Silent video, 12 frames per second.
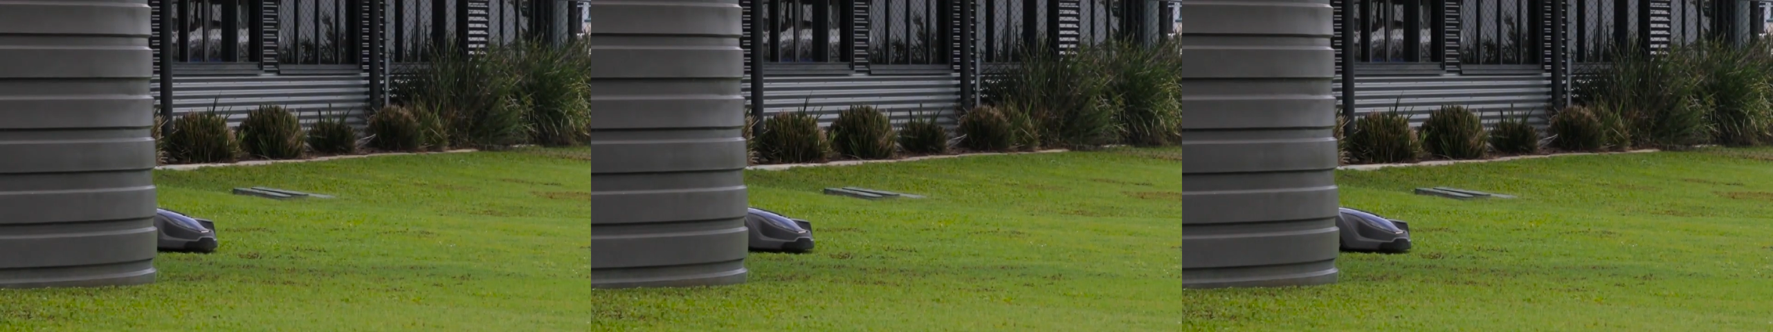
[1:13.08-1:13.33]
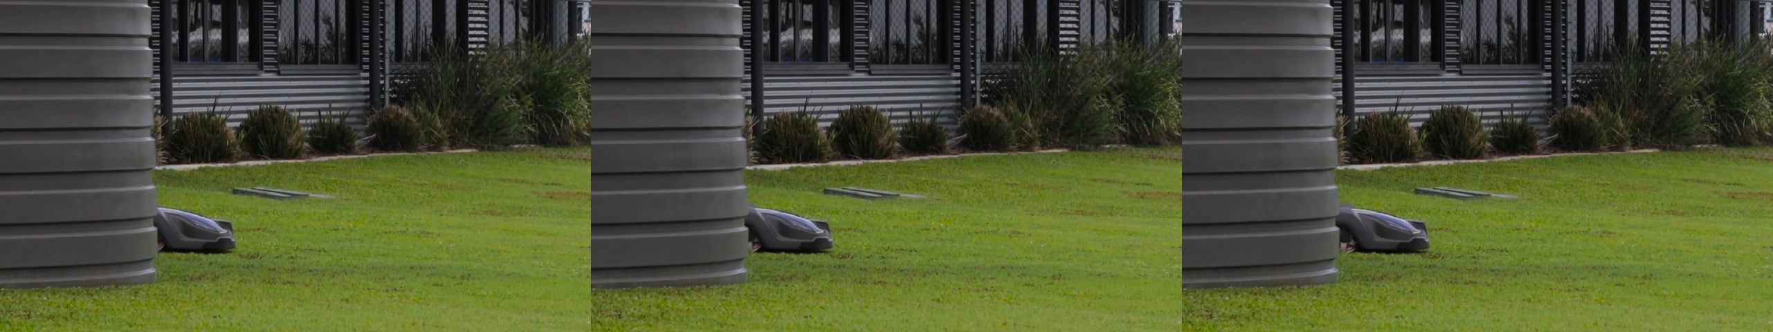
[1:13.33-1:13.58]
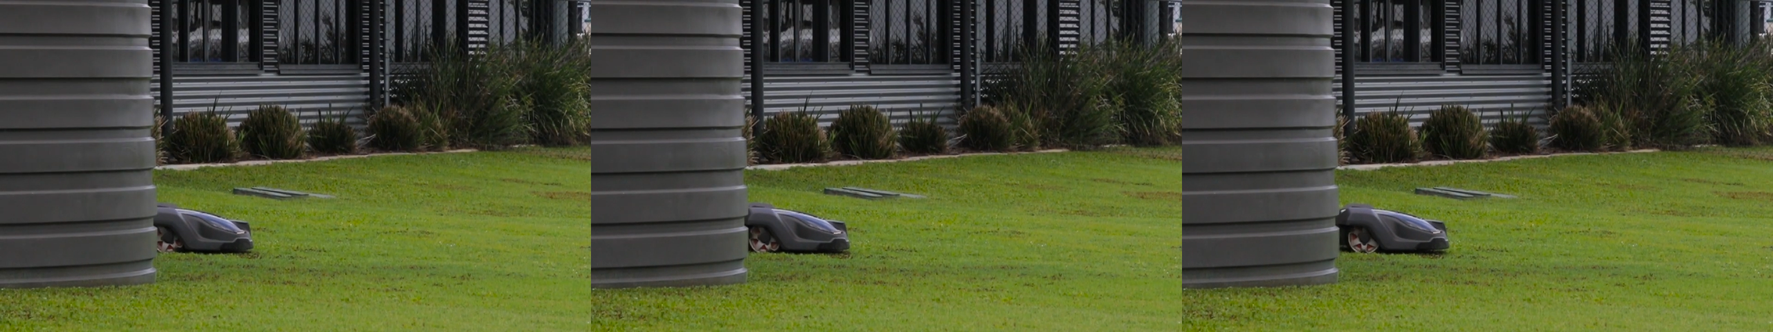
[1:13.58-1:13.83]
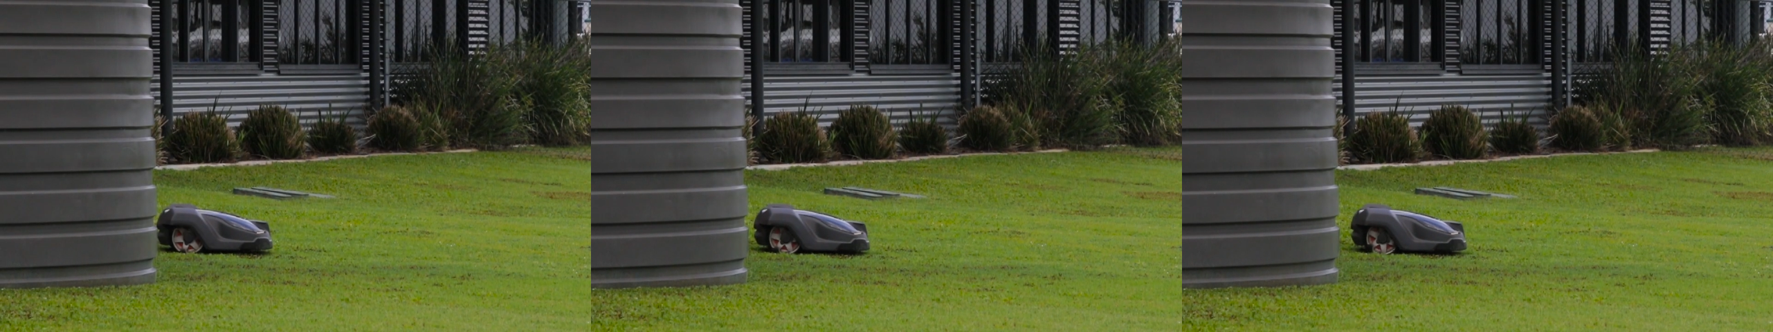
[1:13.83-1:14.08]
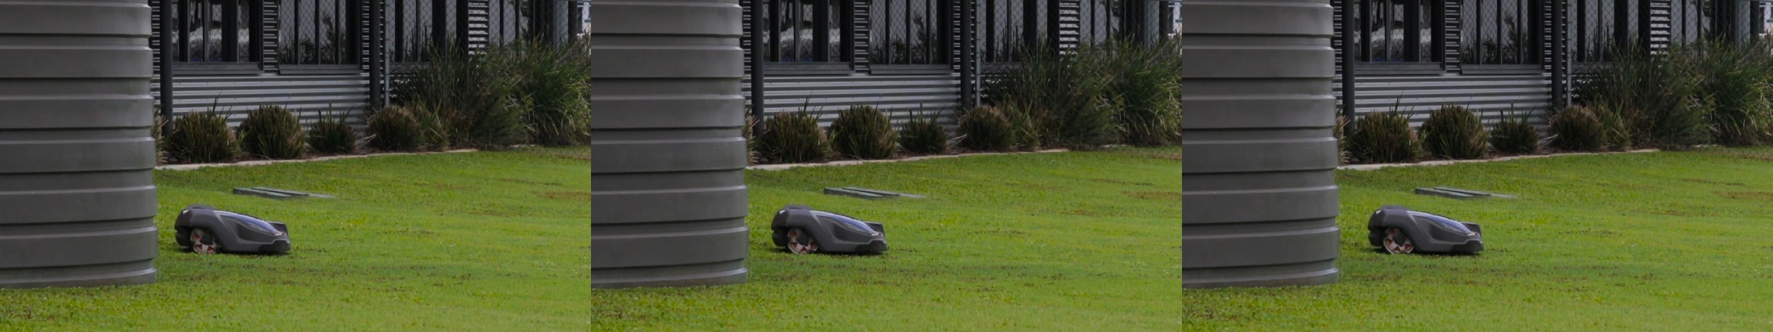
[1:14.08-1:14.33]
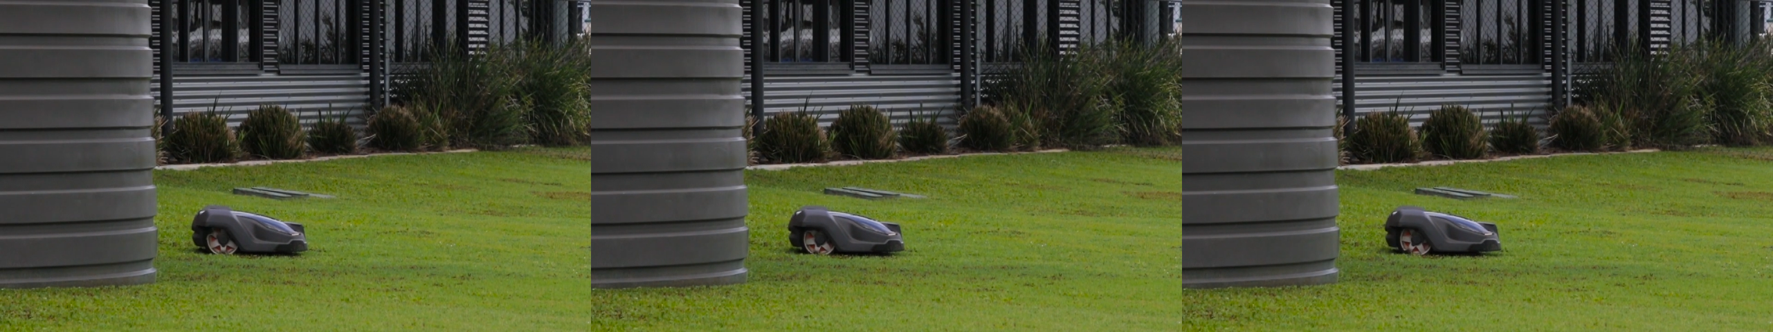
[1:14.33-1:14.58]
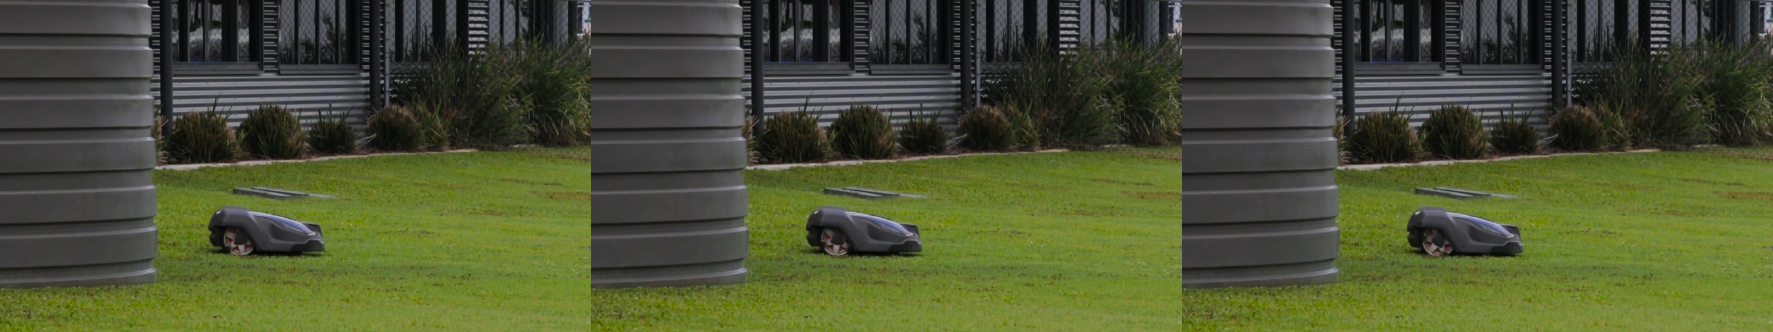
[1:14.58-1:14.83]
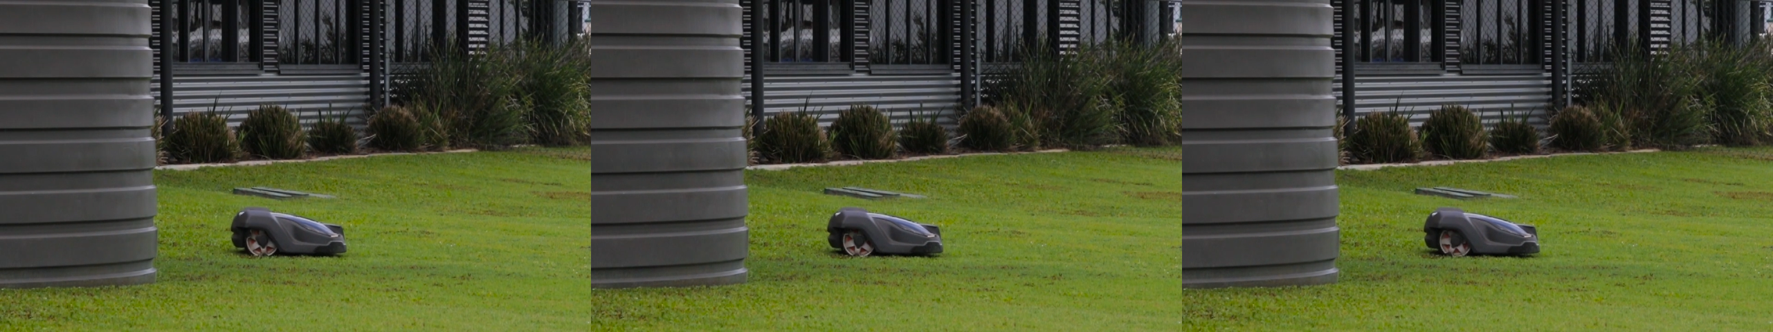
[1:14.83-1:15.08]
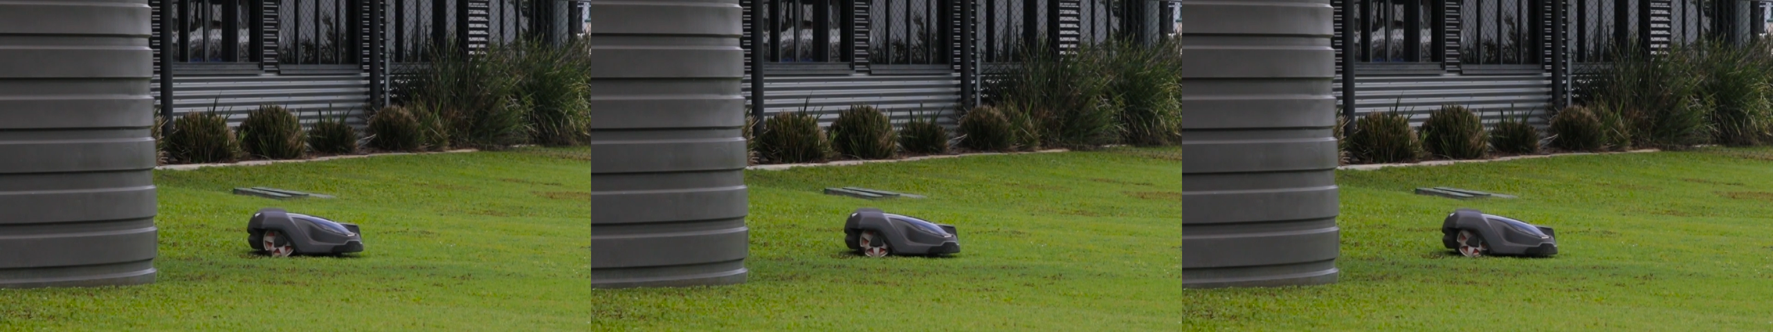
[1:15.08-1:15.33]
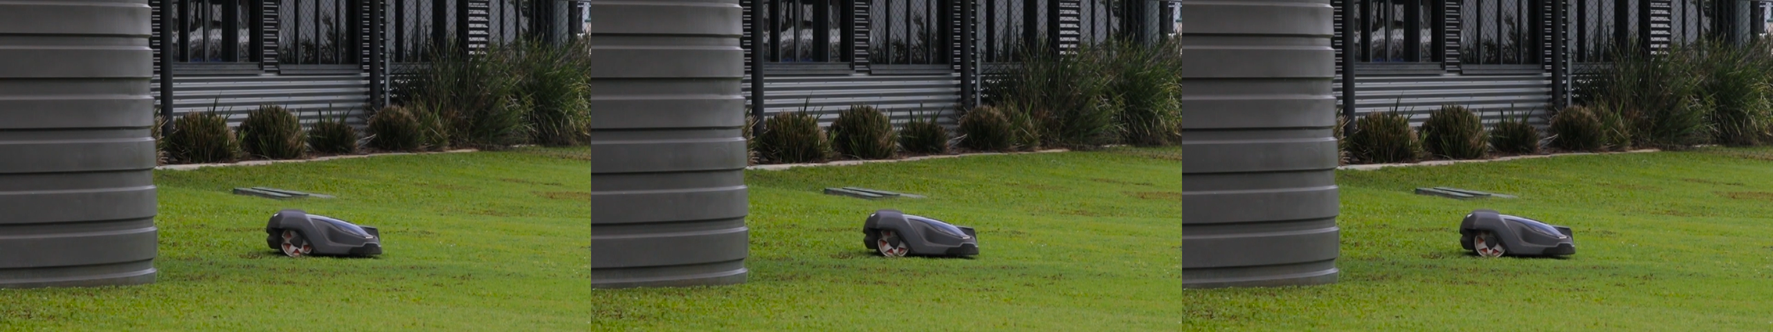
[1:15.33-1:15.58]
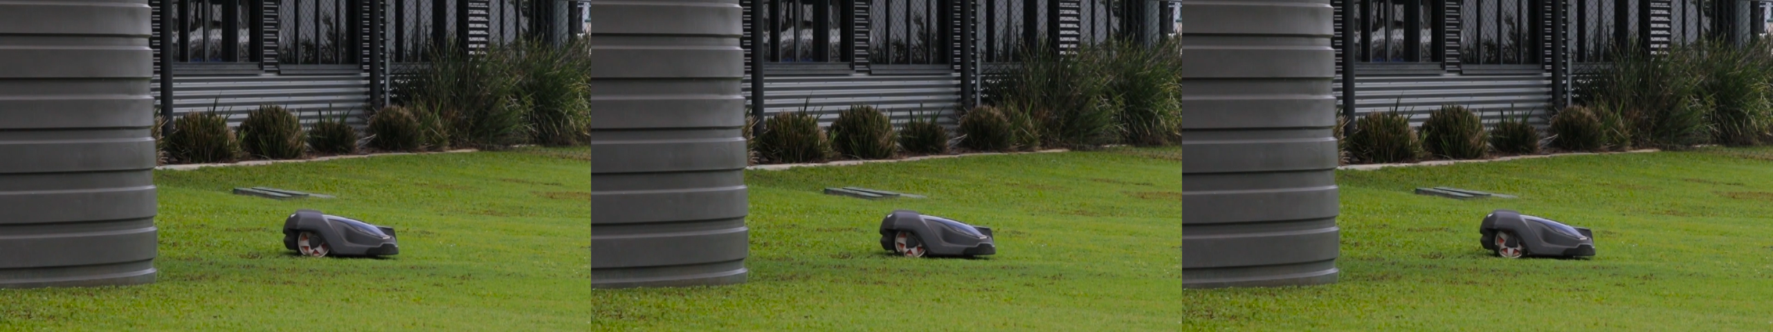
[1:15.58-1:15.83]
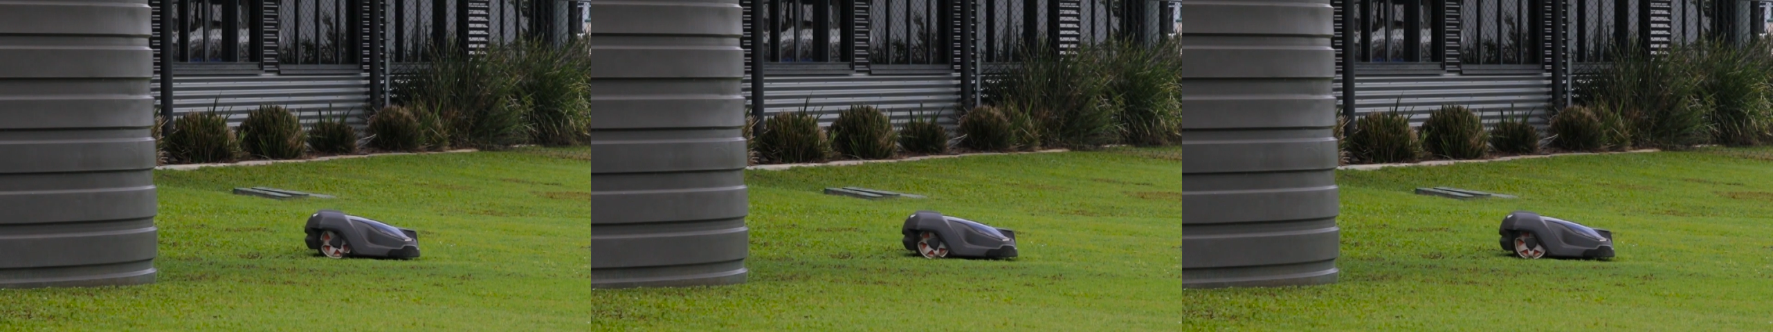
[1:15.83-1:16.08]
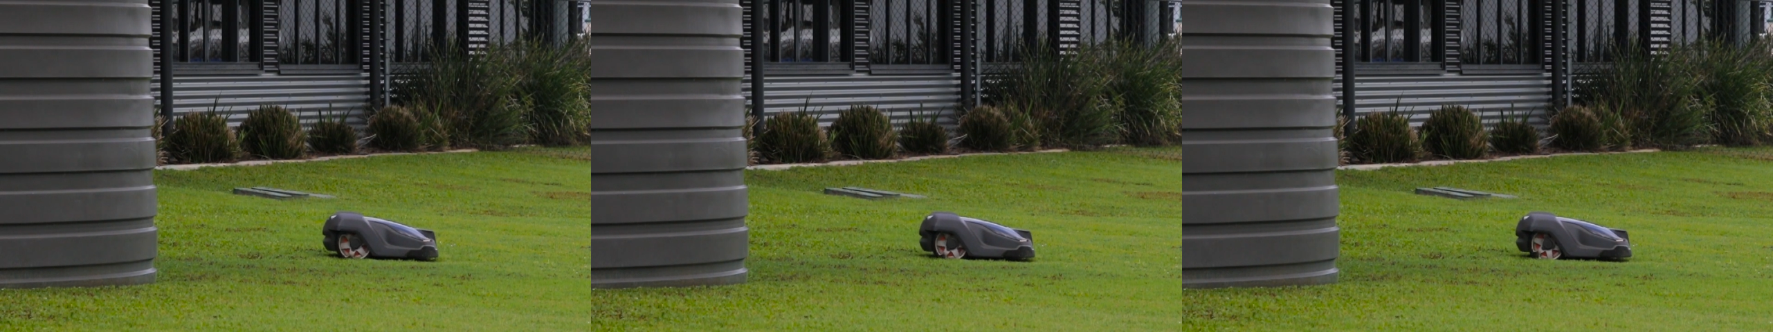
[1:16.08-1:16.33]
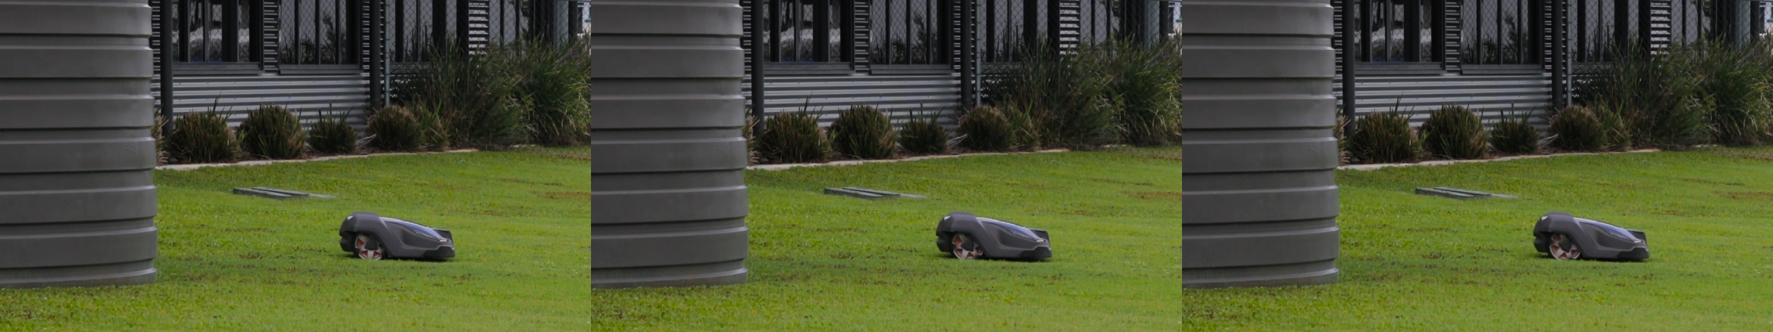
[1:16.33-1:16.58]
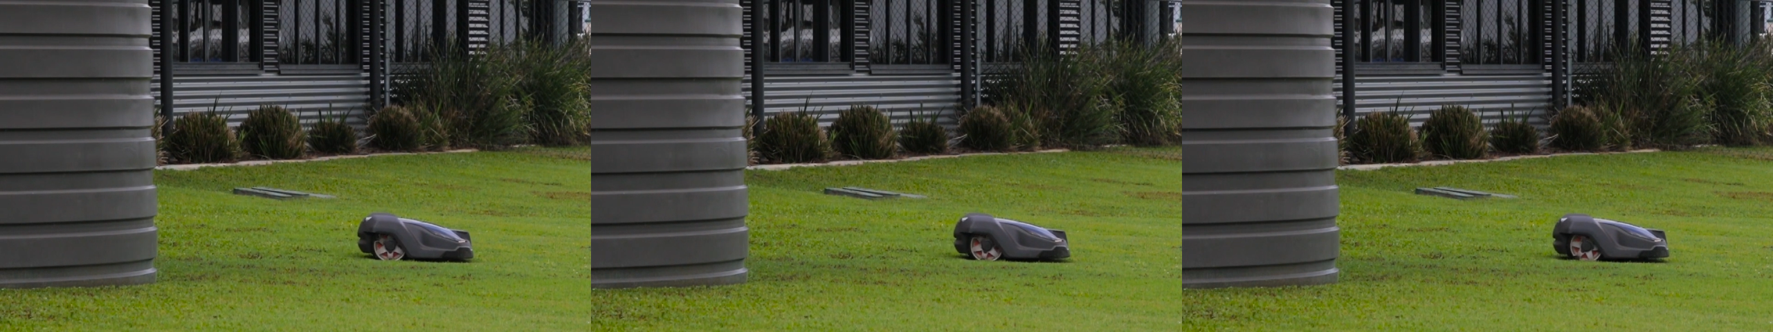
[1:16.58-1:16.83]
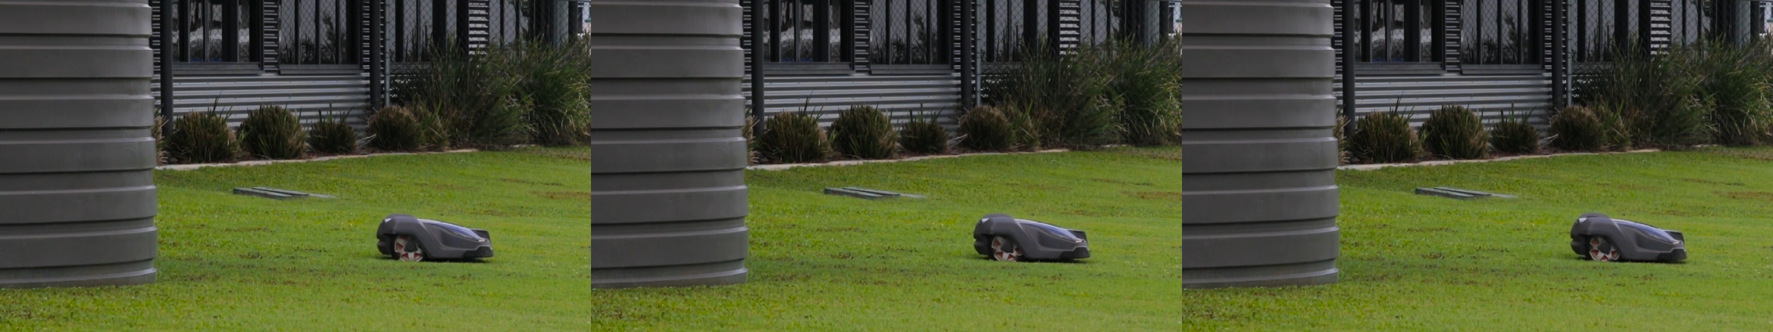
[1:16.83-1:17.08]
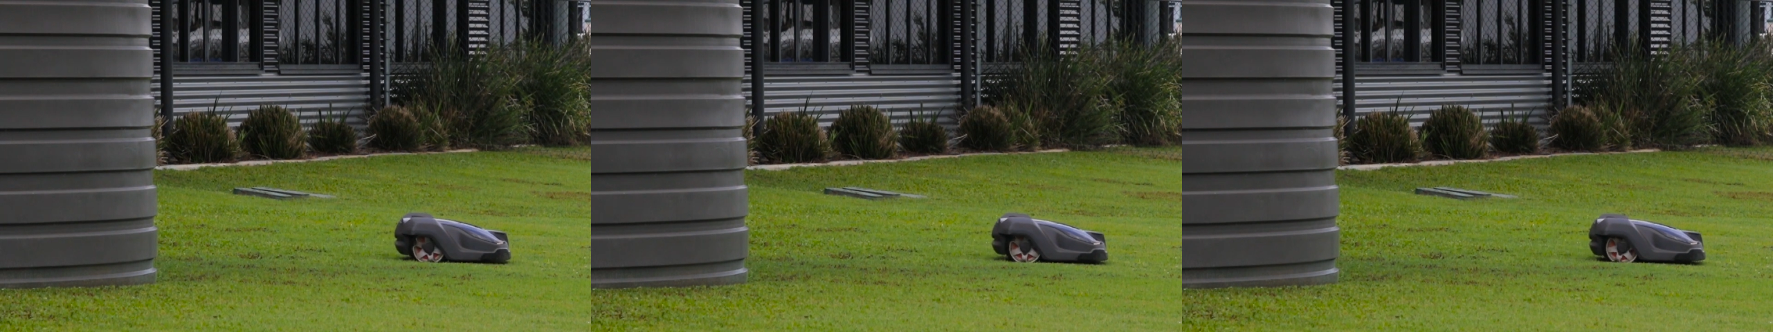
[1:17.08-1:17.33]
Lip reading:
No face is visible, so there are no lips to read.